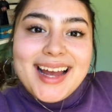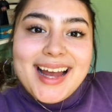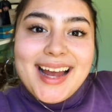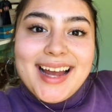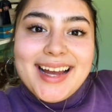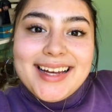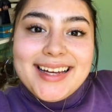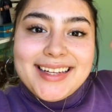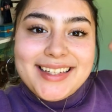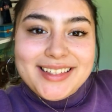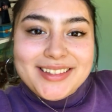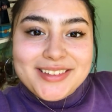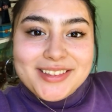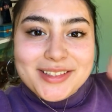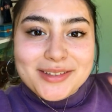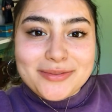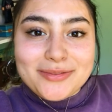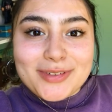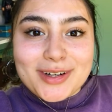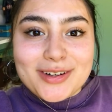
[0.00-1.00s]
Hey
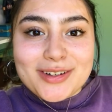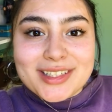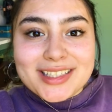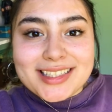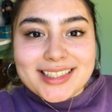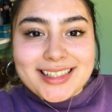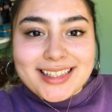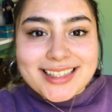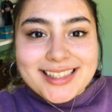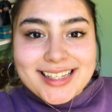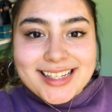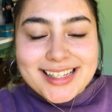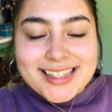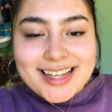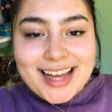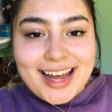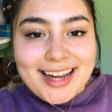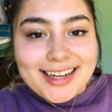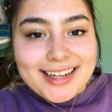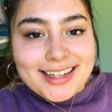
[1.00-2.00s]
YouTube folks, this
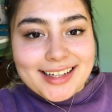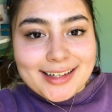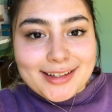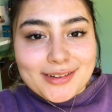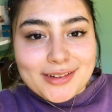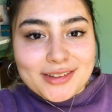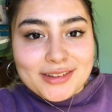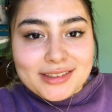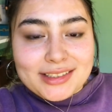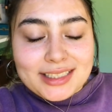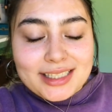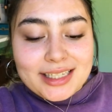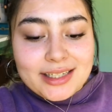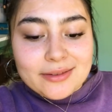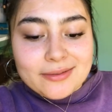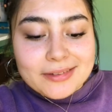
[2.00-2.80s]
is Editing Lucy,